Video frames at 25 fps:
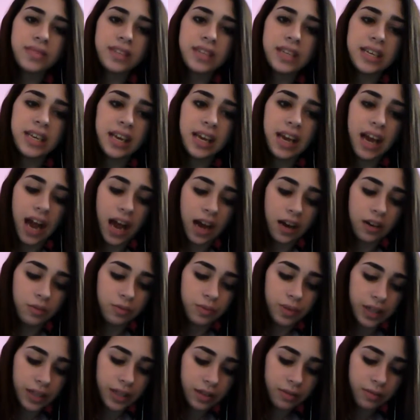he had a
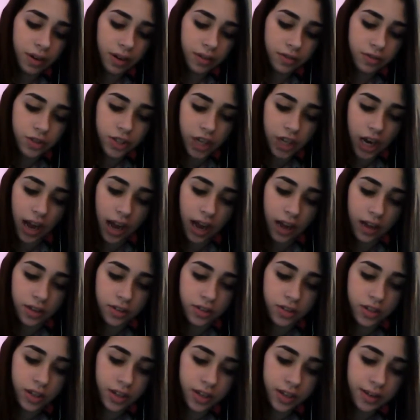really rough
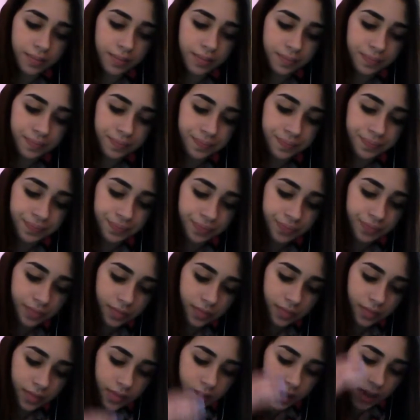childhood.
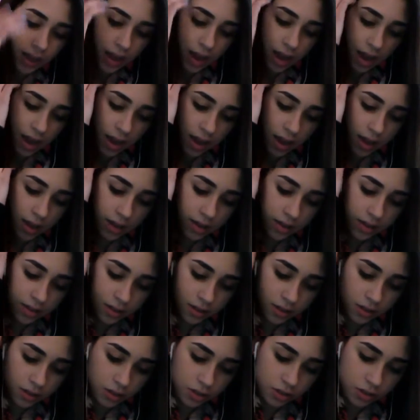And
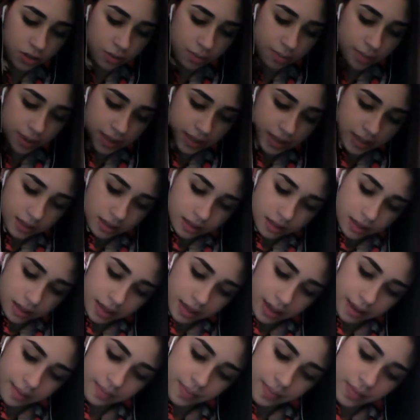so
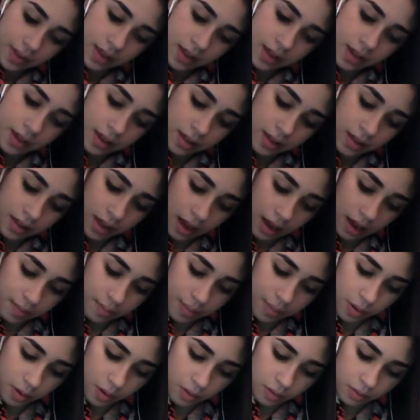basically,
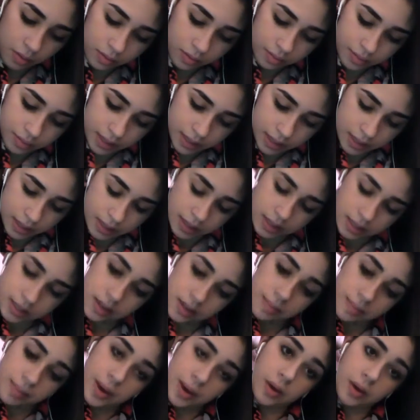that poem is
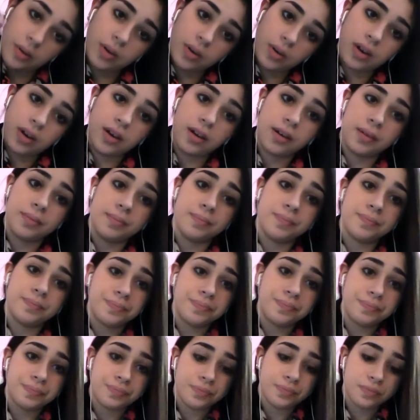about um
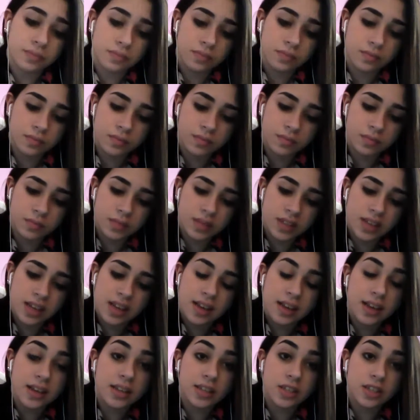
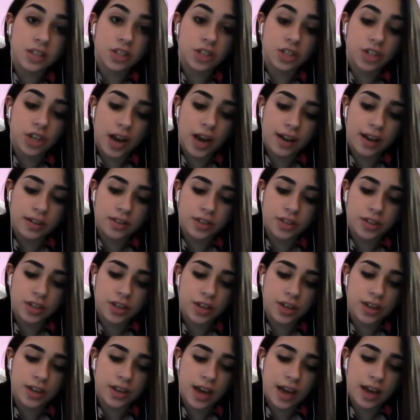his
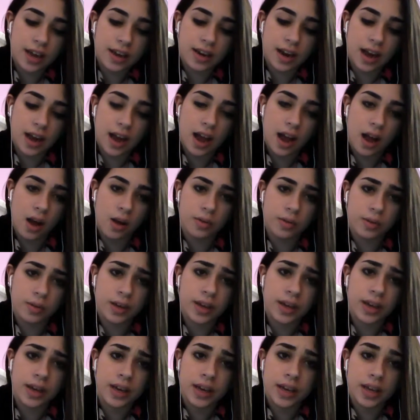childhood and how
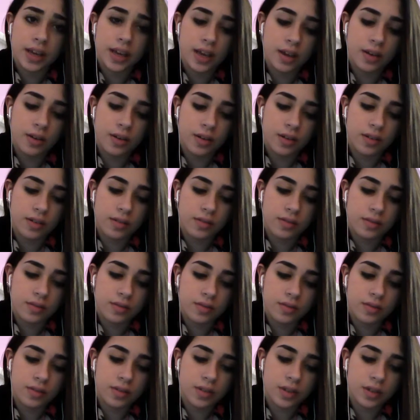he
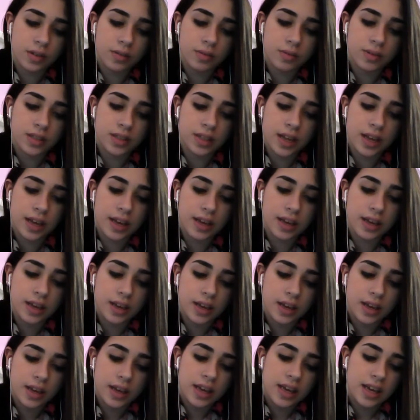was like
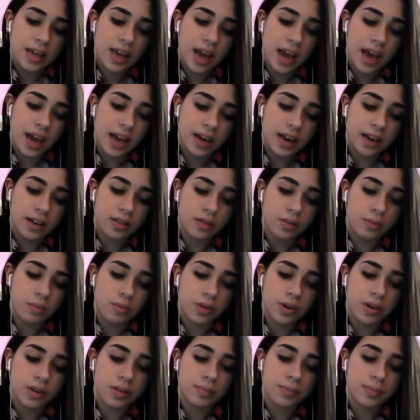he hated the
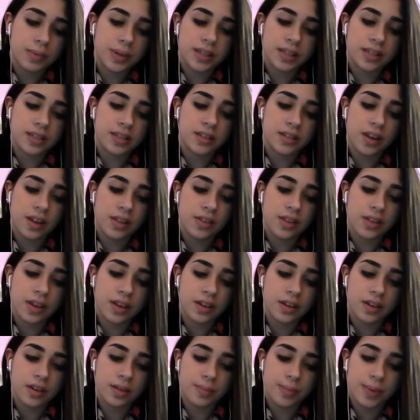world because
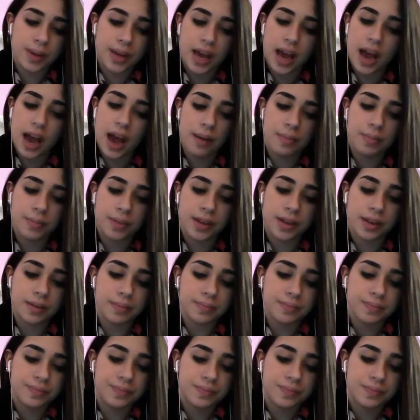nothing could be happy